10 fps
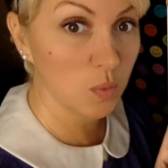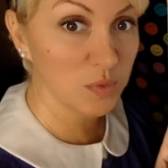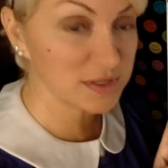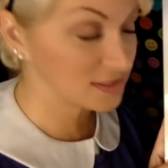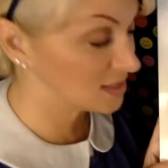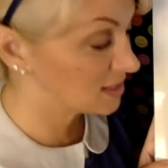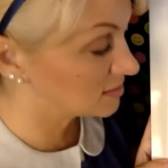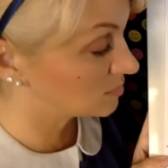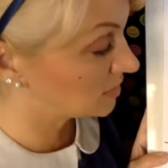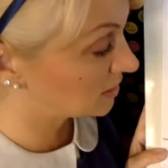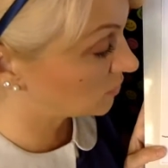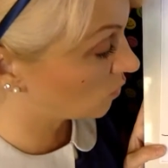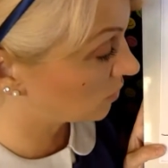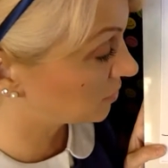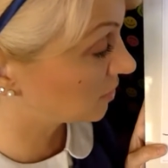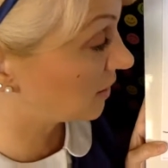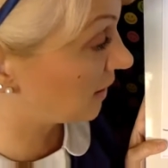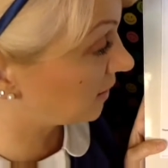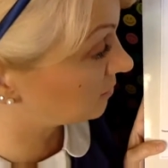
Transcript: When we see them in order,